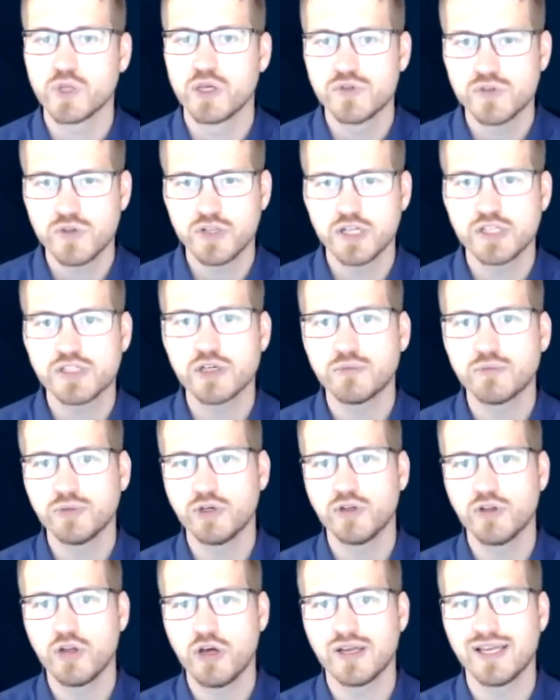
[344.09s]
So that's our
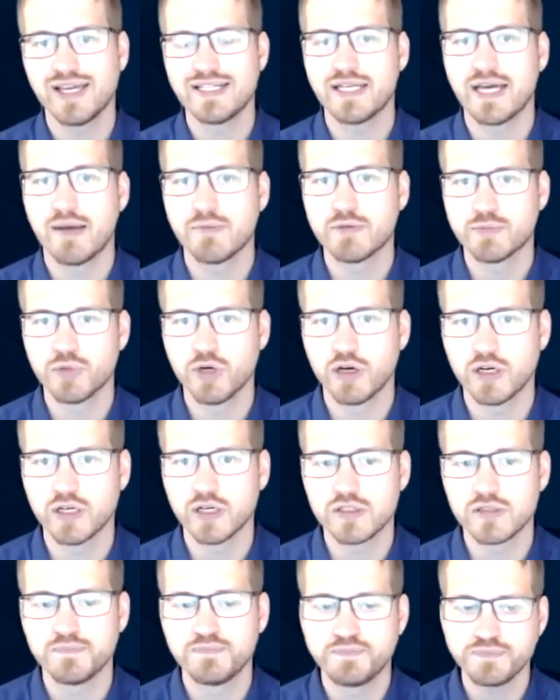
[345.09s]
Plurilock Adapt
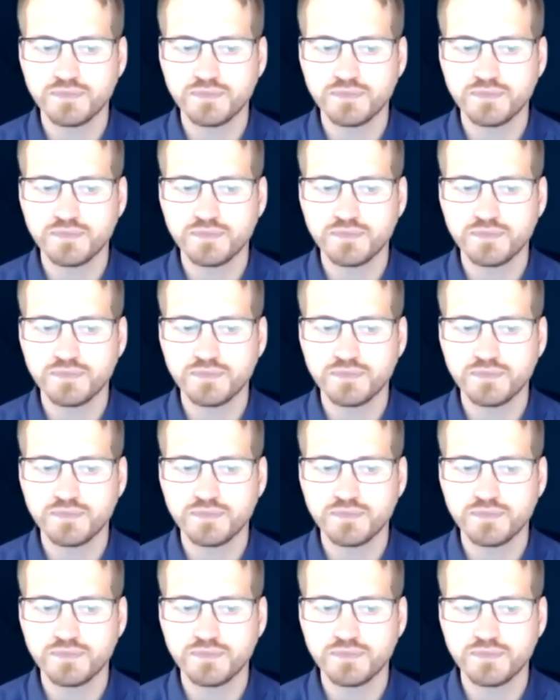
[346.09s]
product.